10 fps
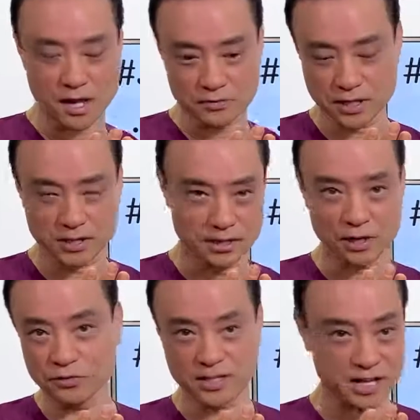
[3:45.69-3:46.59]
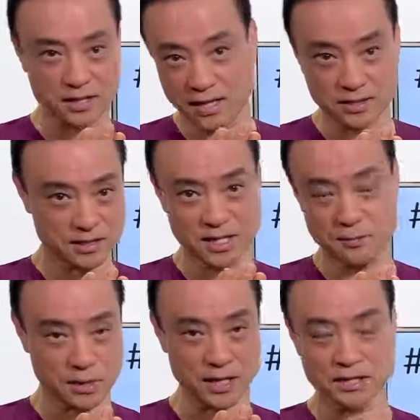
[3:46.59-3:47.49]
that nail to kind of keep
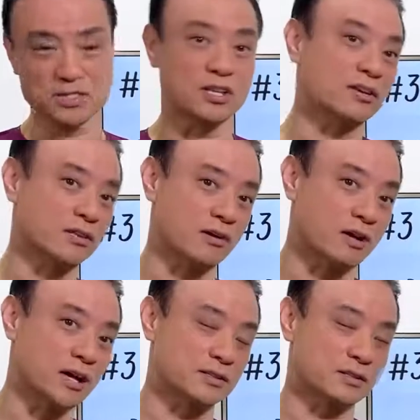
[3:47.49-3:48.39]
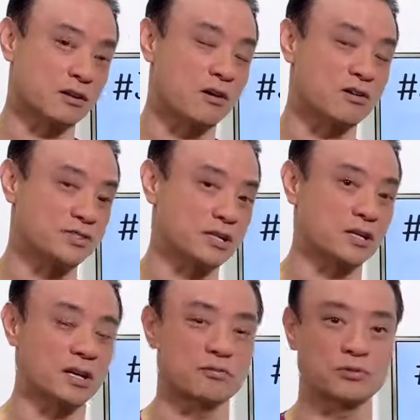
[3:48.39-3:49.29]
getting stuck there and causing
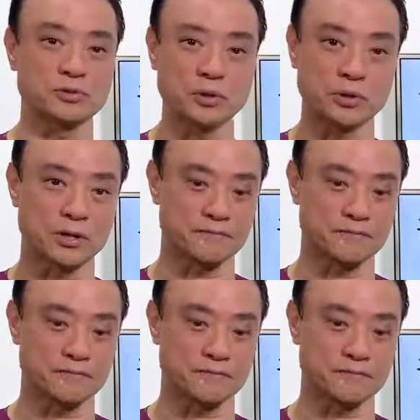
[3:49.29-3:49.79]
ingrown toenail.